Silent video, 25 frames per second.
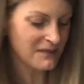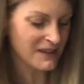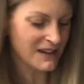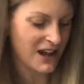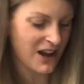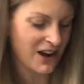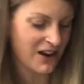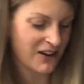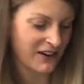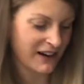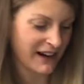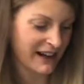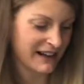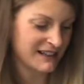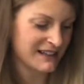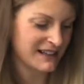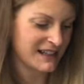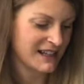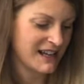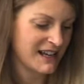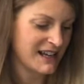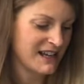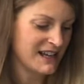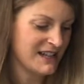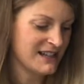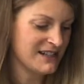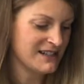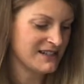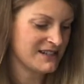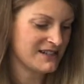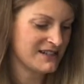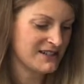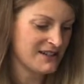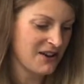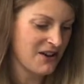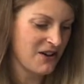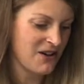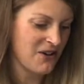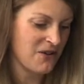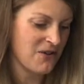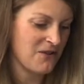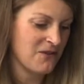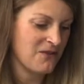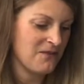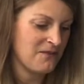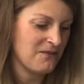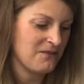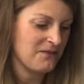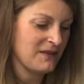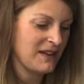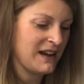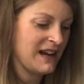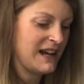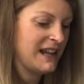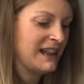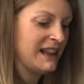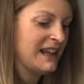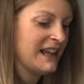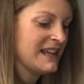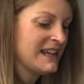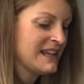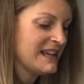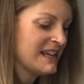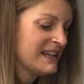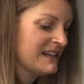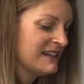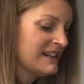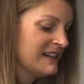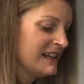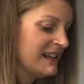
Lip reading: All right, so I like it.